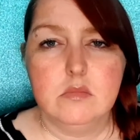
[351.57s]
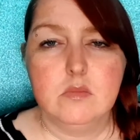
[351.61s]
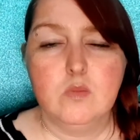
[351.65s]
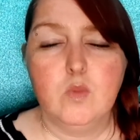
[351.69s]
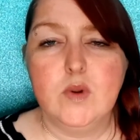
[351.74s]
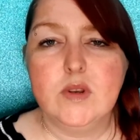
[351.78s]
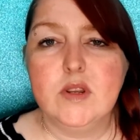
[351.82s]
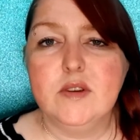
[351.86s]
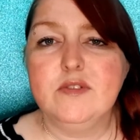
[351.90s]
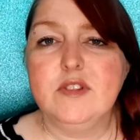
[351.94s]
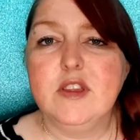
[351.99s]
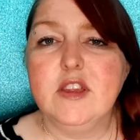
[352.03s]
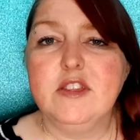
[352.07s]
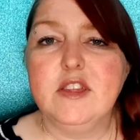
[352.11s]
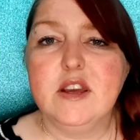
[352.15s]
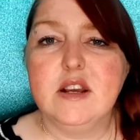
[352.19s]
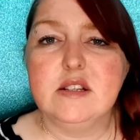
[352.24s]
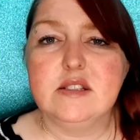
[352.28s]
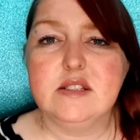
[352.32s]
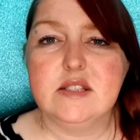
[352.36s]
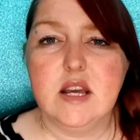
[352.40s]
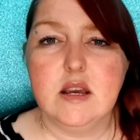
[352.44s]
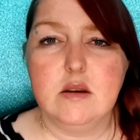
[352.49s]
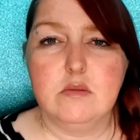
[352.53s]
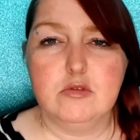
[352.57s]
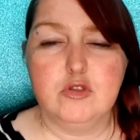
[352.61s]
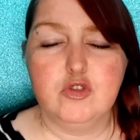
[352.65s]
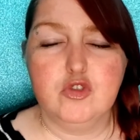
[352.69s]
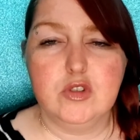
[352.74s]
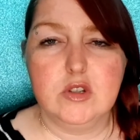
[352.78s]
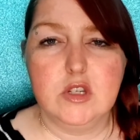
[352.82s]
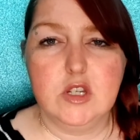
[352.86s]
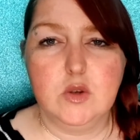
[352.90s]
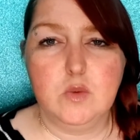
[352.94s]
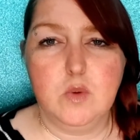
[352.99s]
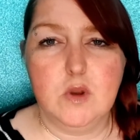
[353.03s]
One of the things that I was
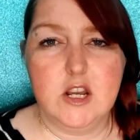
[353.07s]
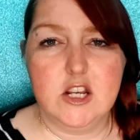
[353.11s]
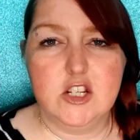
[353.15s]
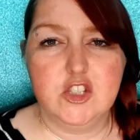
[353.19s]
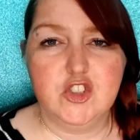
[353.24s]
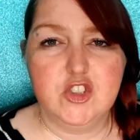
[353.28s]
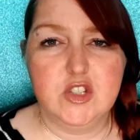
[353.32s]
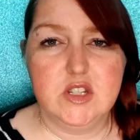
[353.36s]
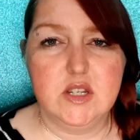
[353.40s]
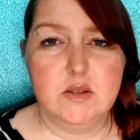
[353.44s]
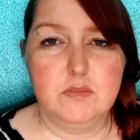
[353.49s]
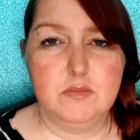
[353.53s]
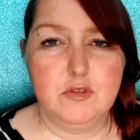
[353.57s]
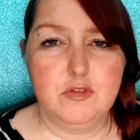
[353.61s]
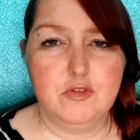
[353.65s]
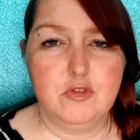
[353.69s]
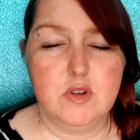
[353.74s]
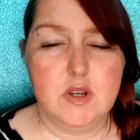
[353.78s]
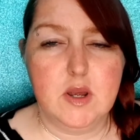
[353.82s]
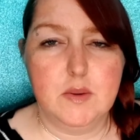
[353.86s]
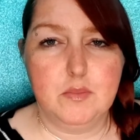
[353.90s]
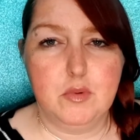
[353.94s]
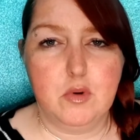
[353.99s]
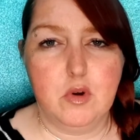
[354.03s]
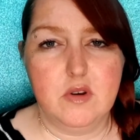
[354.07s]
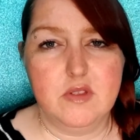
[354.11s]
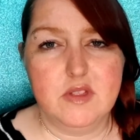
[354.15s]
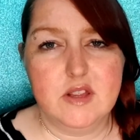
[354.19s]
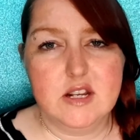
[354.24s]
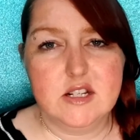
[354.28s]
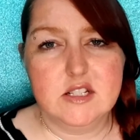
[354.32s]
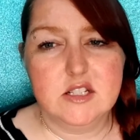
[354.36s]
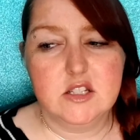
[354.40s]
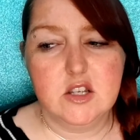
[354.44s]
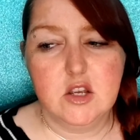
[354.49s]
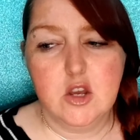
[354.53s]
really questioning before I bought
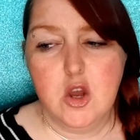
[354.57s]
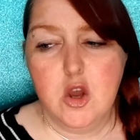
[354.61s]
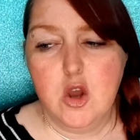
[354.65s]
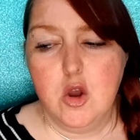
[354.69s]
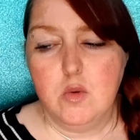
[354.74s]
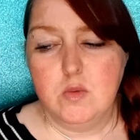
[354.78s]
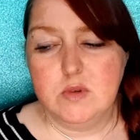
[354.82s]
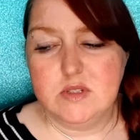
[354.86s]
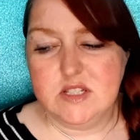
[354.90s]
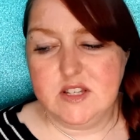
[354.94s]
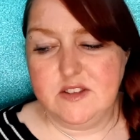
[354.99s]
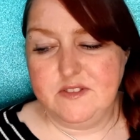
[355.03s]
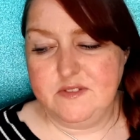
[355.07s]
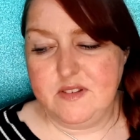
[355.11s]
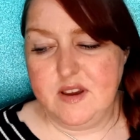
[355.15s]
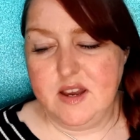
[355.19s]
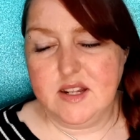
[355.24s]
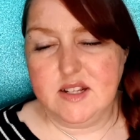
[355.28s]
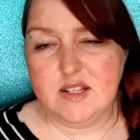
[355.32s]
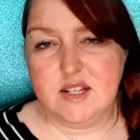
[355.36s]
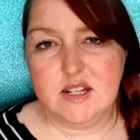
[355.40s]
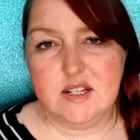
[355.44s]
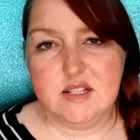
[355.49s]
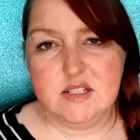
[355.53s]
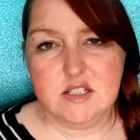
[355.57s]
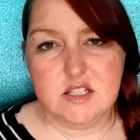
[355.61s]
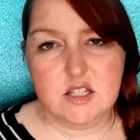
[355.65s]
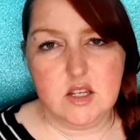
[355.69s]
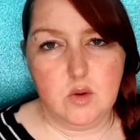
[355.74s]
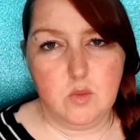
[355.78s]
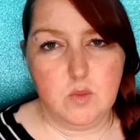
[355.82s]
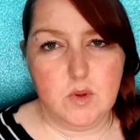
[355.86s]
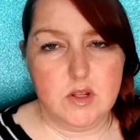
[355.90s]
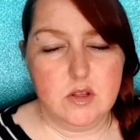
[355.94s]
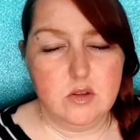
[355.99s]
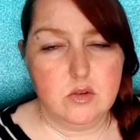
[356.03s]
this was the fact that it's
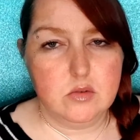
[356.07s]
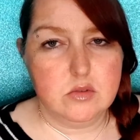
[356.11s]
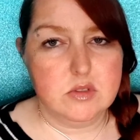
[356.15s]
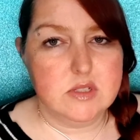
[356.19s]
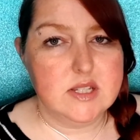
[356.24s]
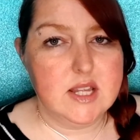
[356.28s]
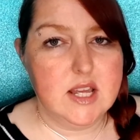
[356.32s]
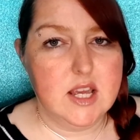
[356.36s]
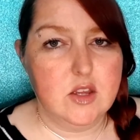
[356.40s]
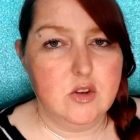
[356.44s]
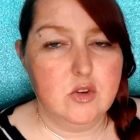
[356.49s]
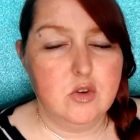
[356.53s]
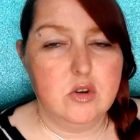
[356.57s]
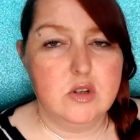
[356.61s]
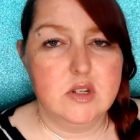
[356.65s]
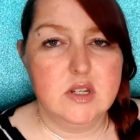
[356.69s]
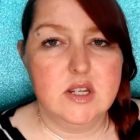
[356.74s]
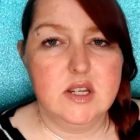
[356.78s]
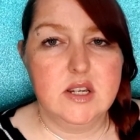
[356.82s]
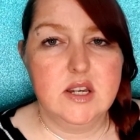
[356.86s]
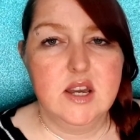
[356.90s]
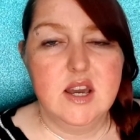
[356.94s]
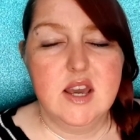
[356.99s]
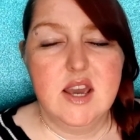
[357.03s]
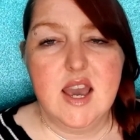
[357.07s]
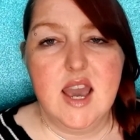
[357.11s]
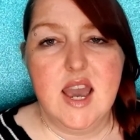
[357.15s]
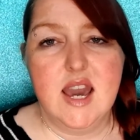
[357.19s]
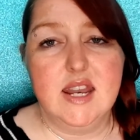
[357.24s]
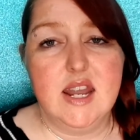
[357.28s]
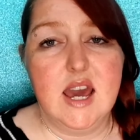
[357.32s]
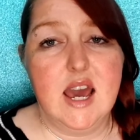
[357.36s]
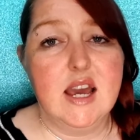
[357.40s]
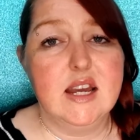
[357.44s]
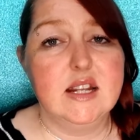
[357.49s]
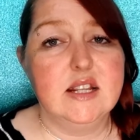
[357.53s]
got Windows 10 on it,
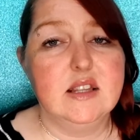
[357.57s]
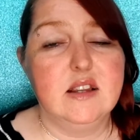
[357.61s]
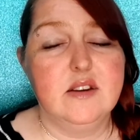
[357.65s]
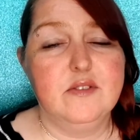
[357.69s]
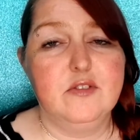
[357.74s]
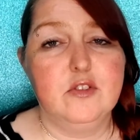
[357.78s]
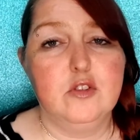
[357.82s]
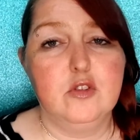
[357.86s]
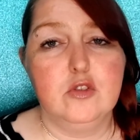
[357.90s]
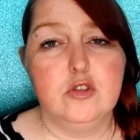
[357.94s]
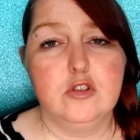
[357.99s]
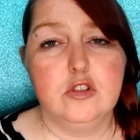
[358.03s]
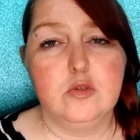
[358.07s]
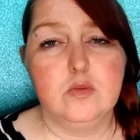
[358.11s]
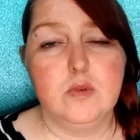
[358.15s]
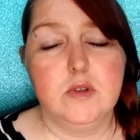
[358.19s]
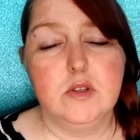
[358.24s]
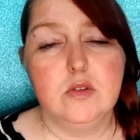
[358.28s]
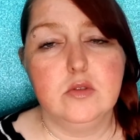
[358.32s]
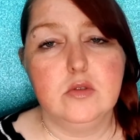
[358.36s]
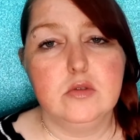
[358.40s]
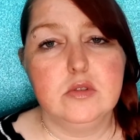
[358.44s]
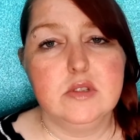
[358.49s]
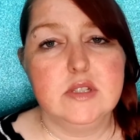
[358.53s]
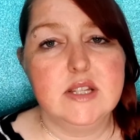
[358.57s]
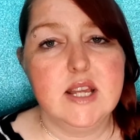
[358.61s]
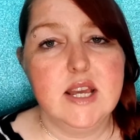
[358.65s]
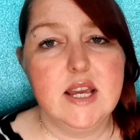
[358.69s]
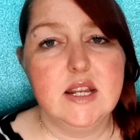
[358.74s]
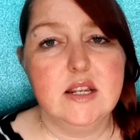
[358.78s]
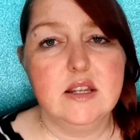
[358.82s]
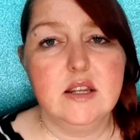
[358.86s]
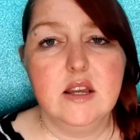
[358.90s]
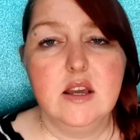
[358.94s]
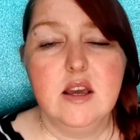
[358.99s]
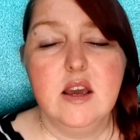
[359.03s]
and I had never used Windows
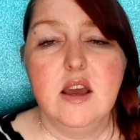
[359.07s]
10.